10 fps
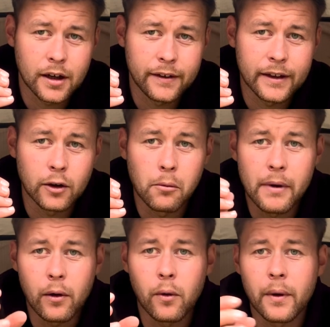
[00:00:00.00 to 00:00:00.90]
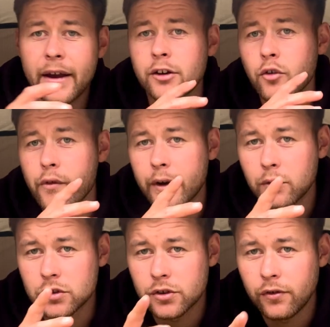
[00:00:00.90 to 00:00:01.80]
and then it will melt away and your rig
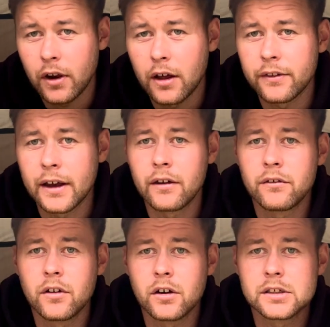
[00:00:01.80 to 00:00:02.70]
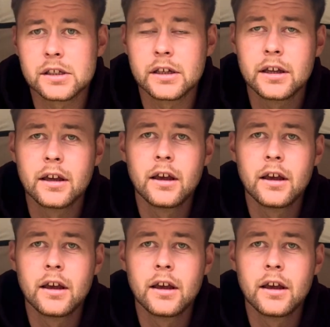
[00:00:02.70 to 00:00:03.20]
will just flutter down nicely.